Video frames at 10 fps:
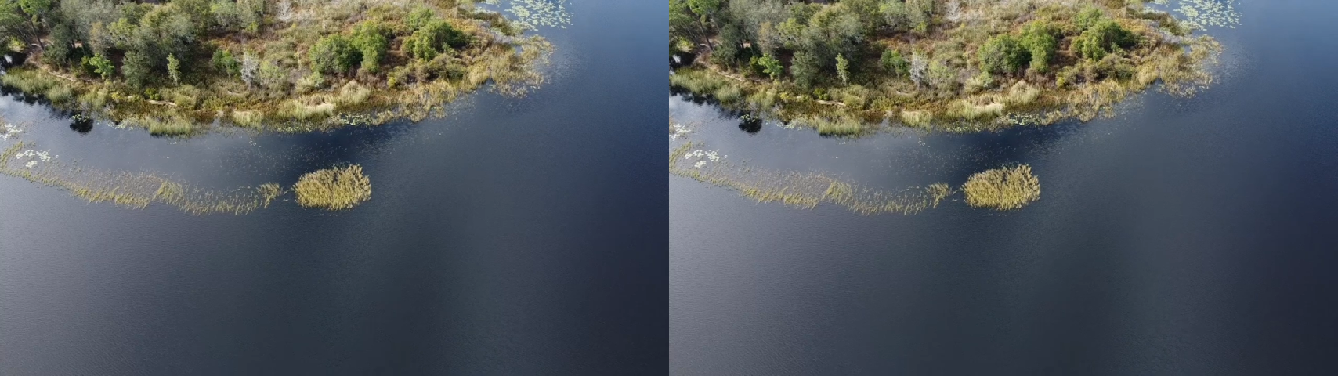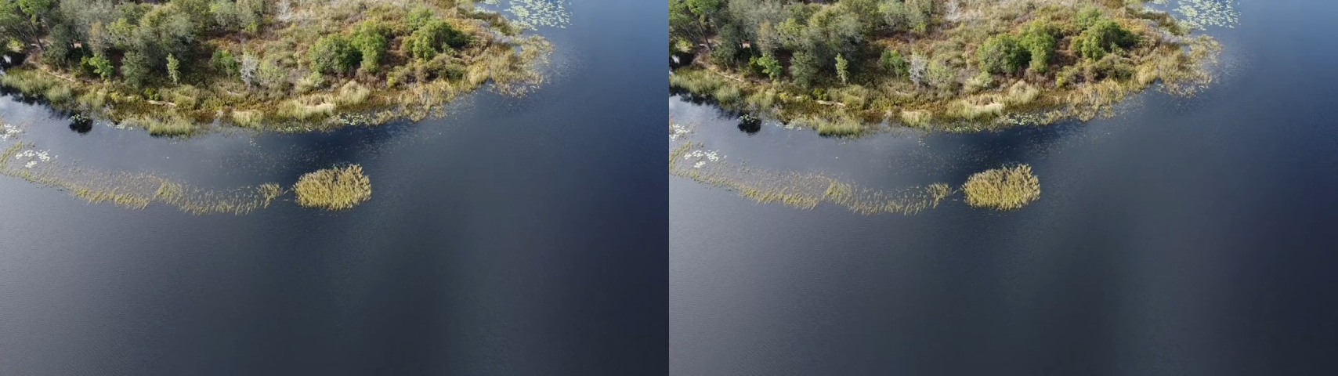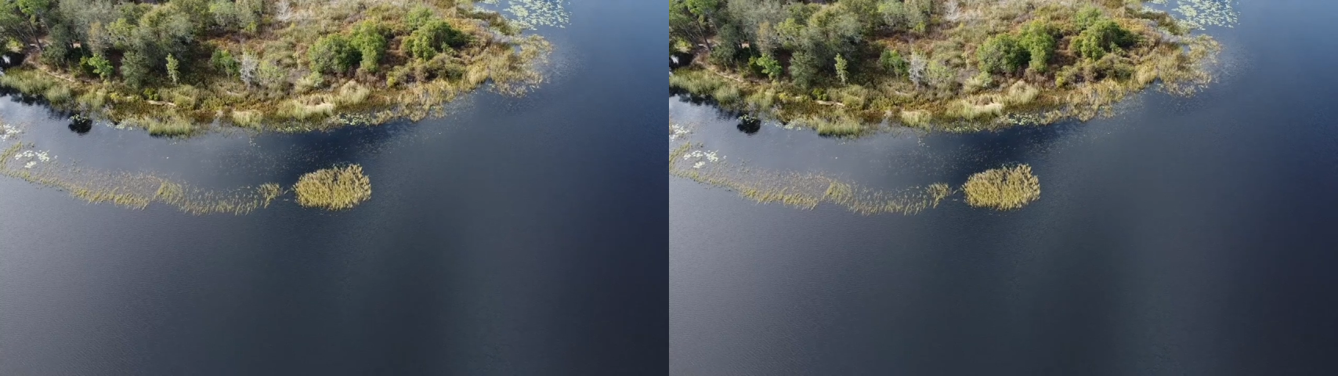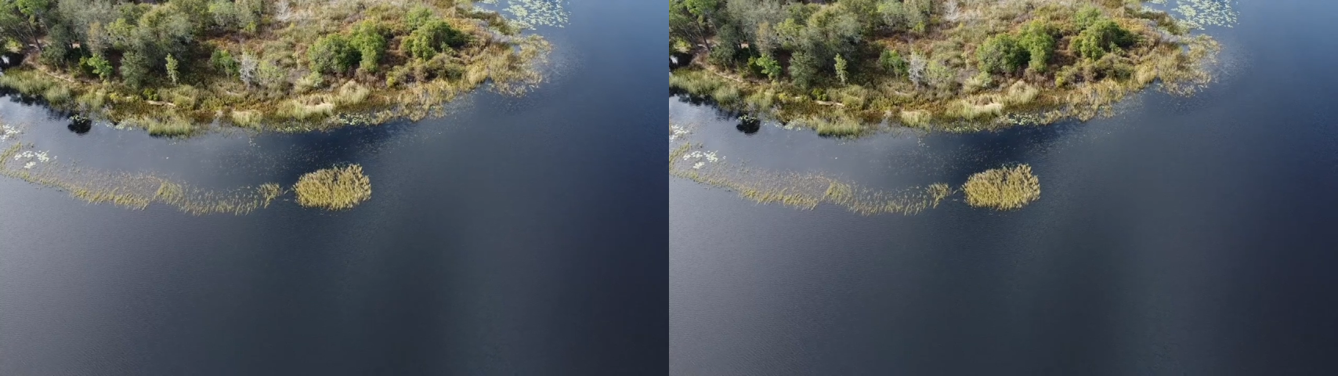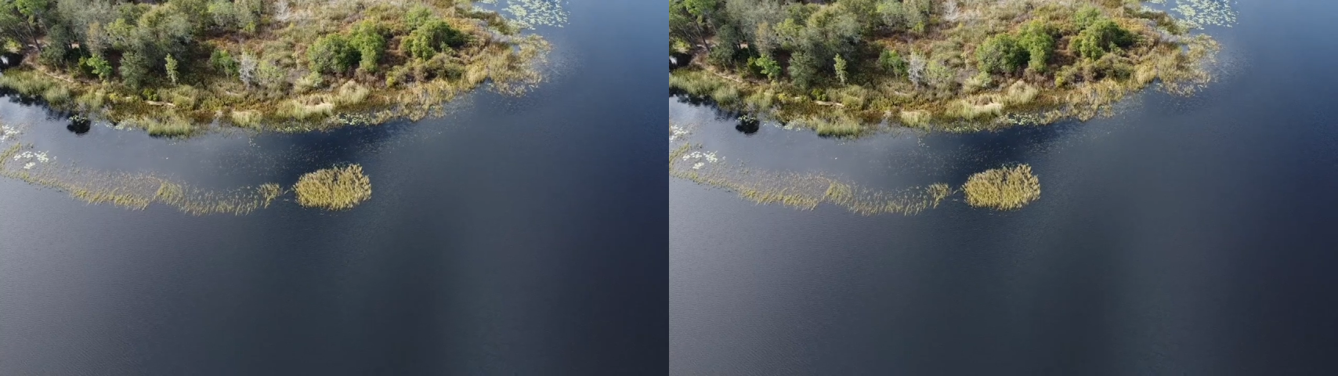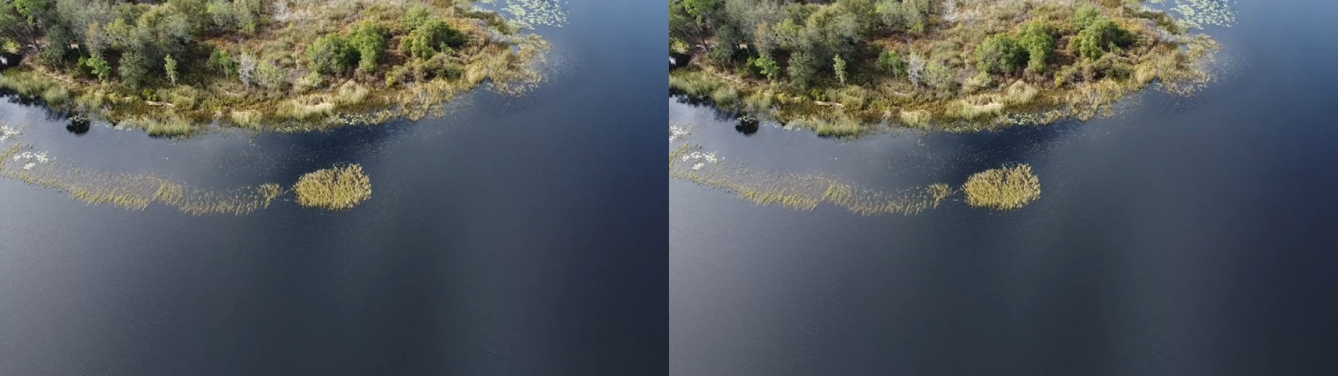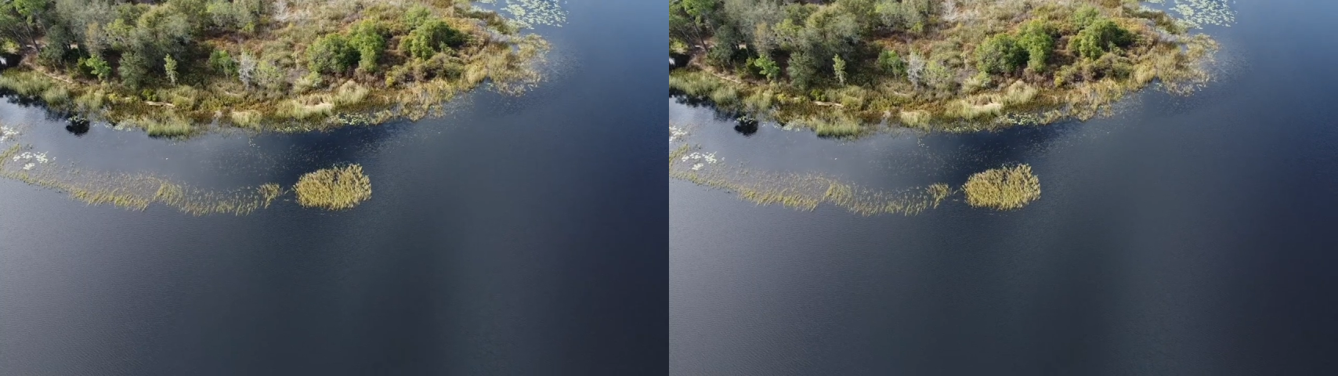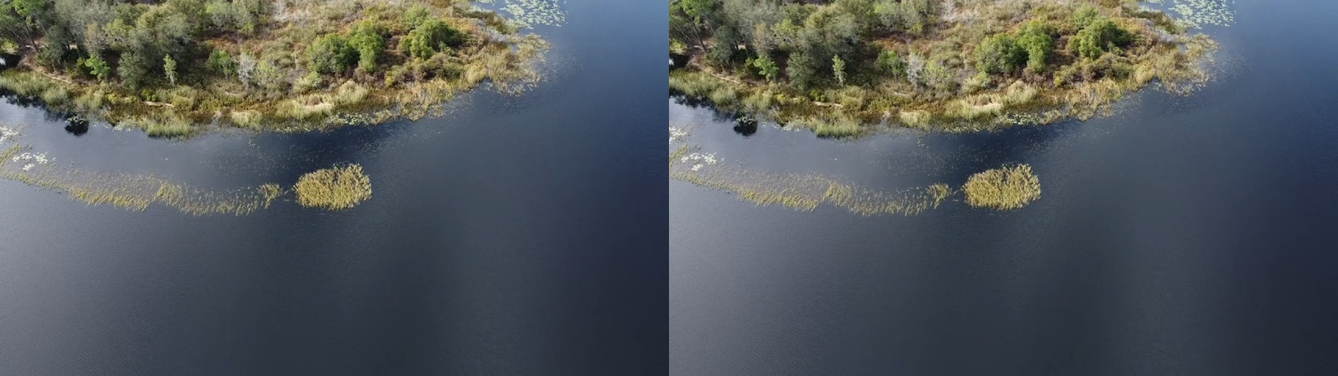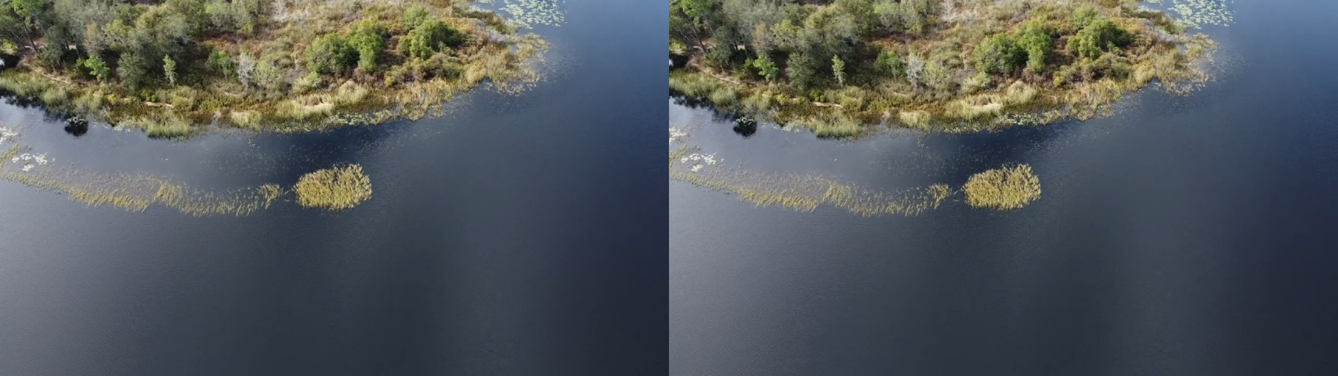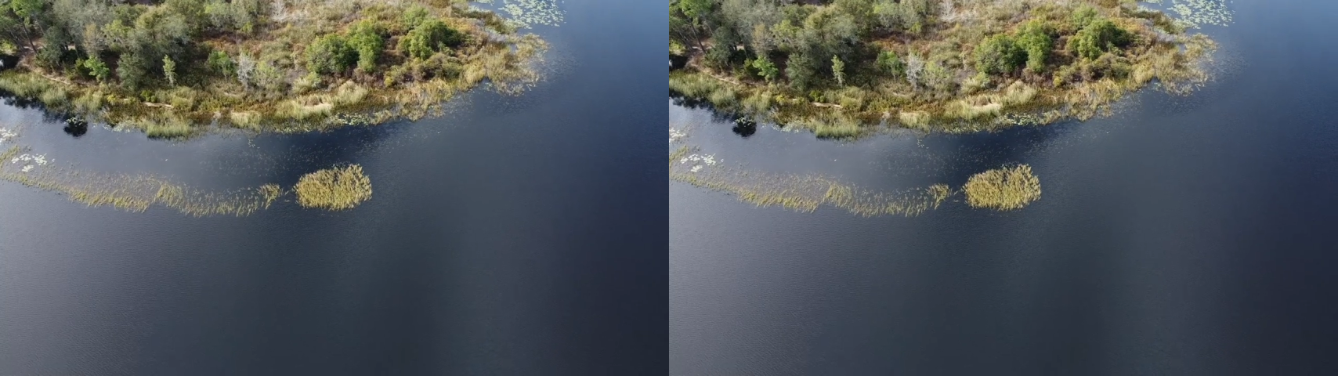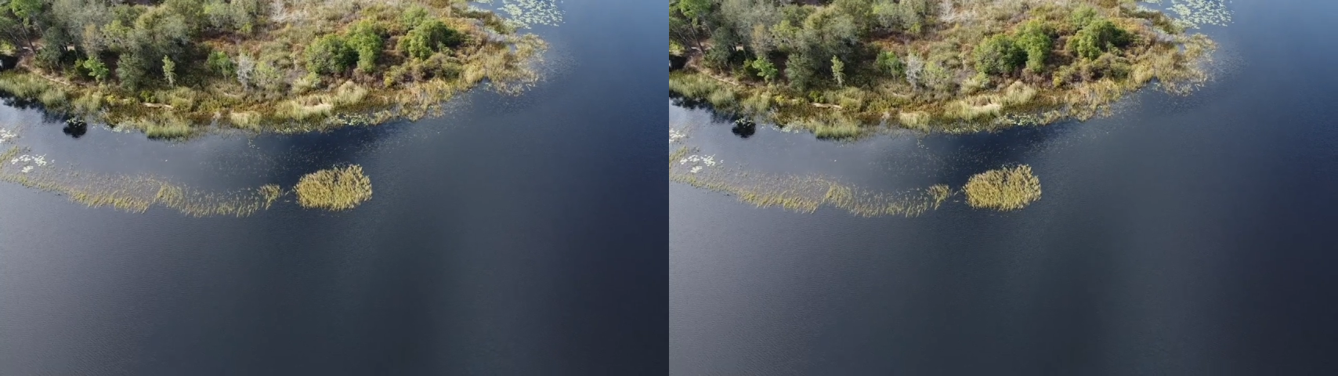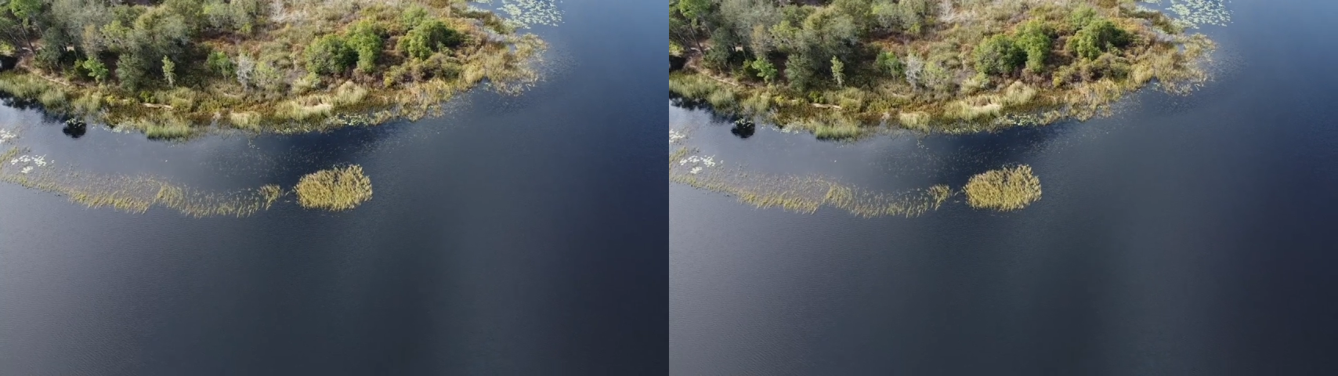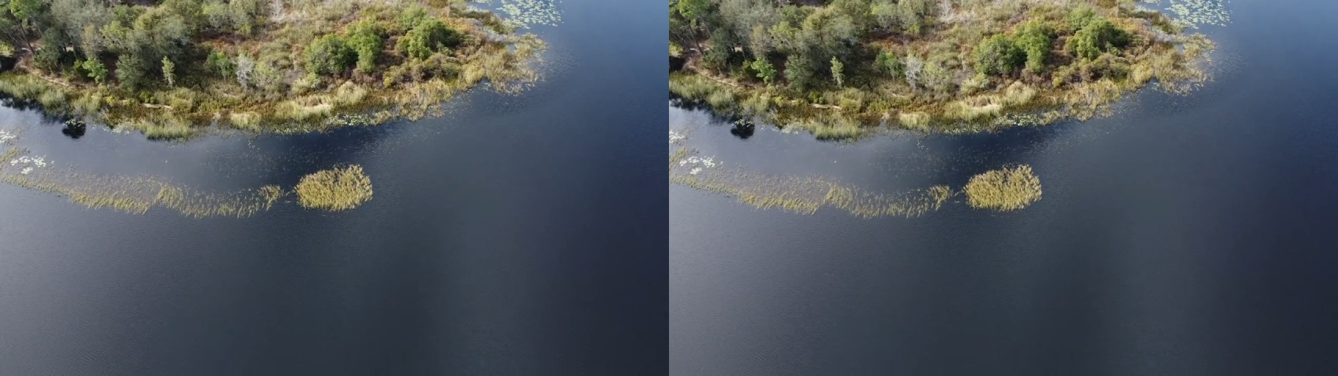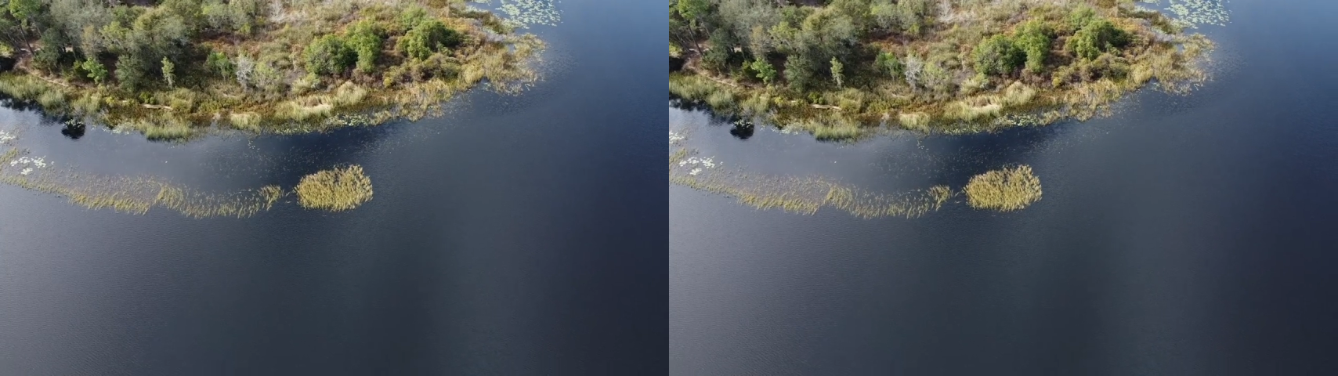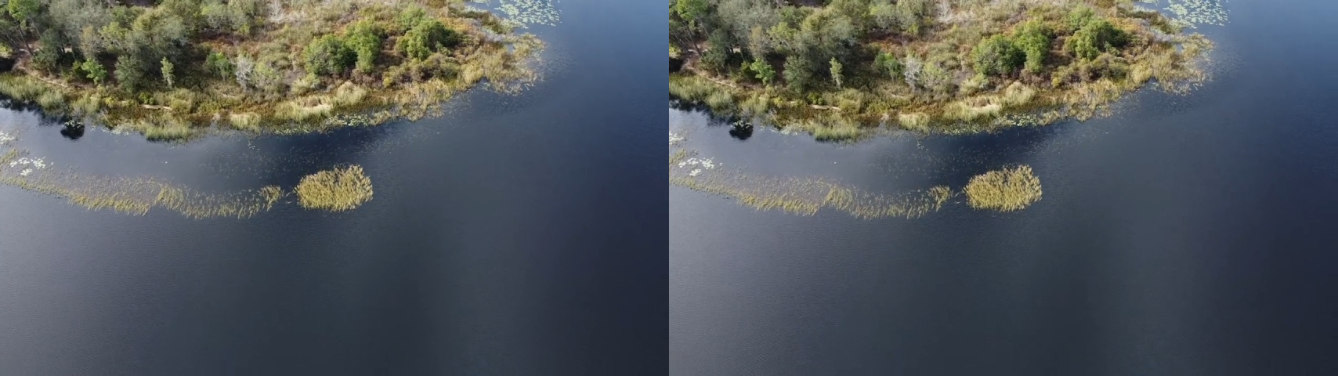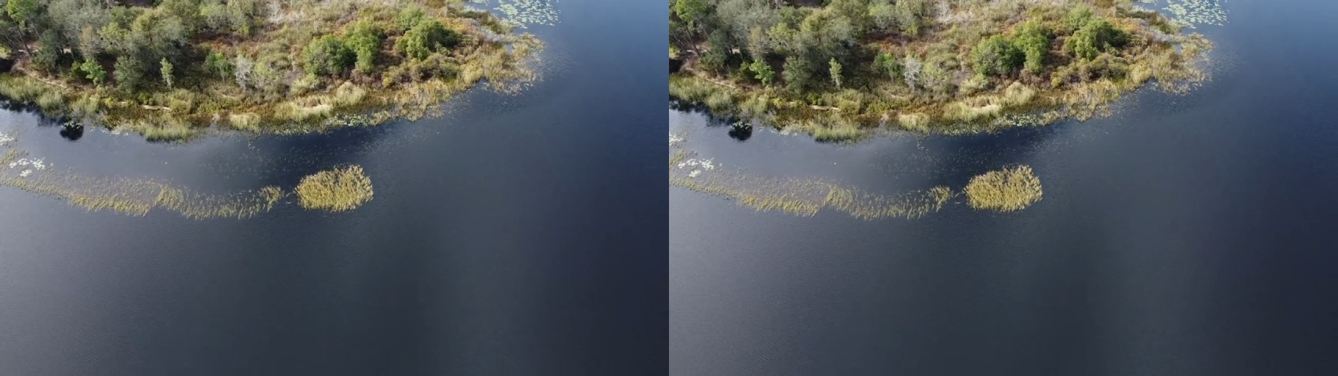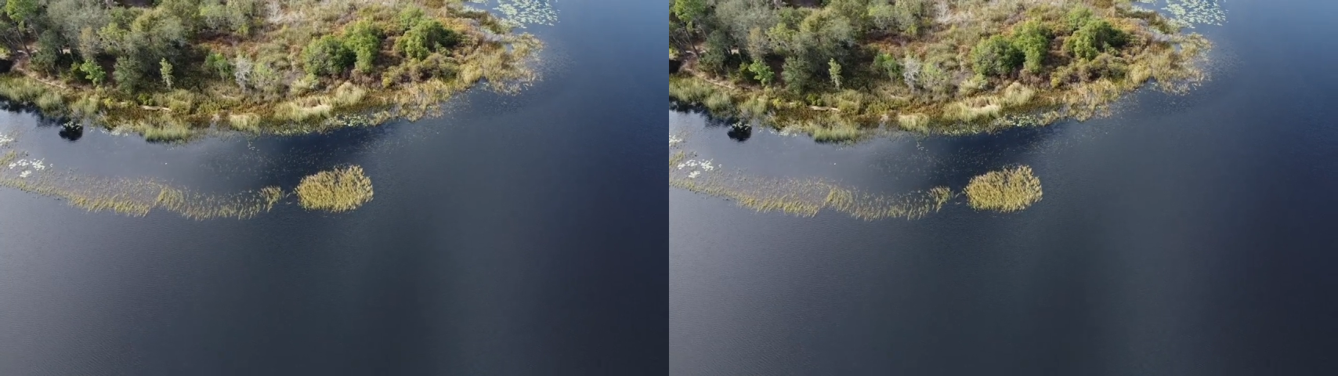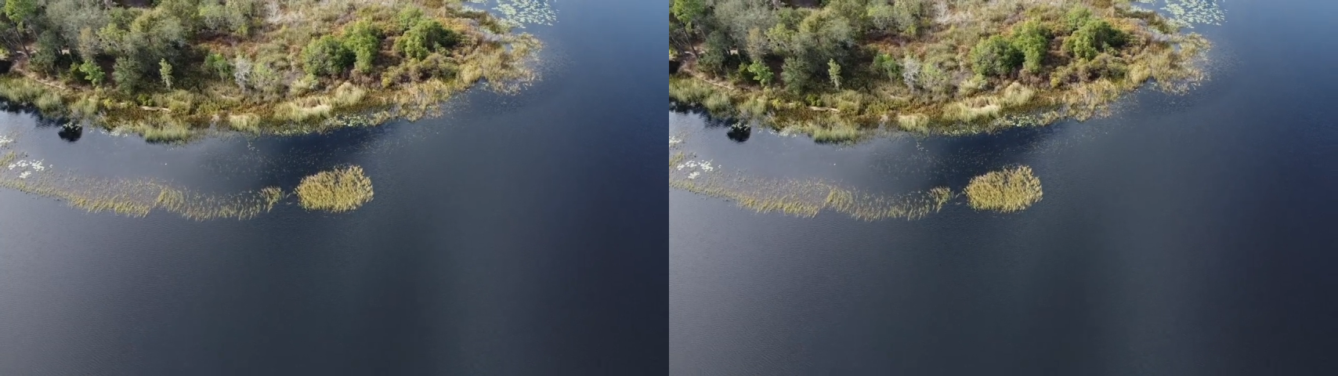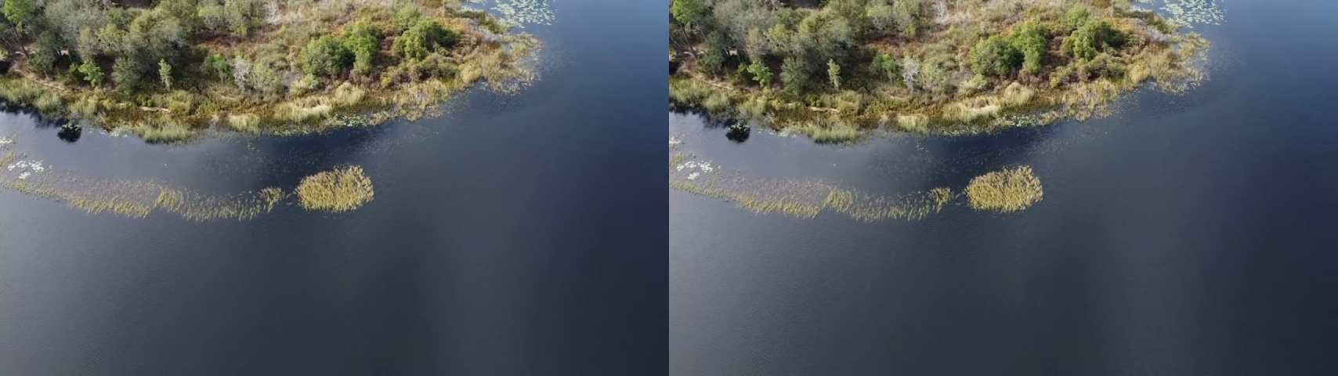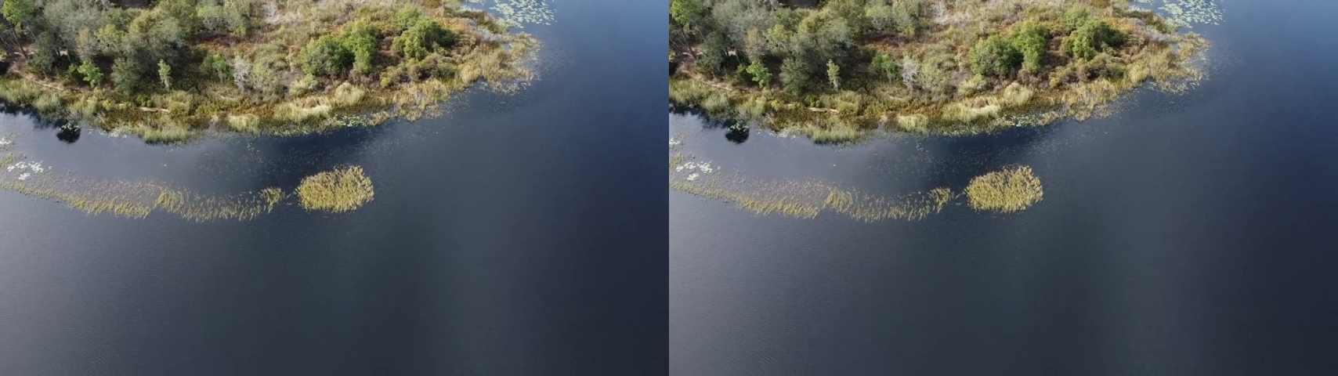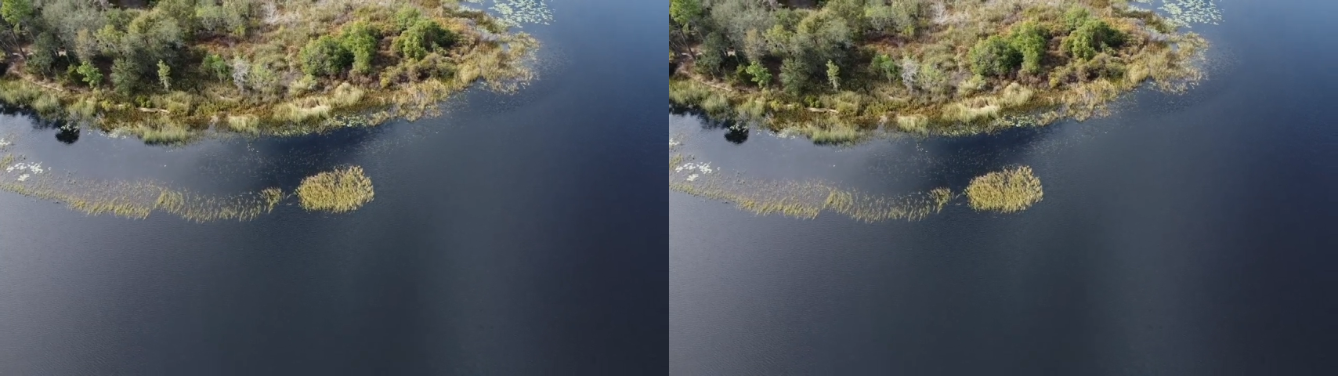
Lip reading: (no speaker visible)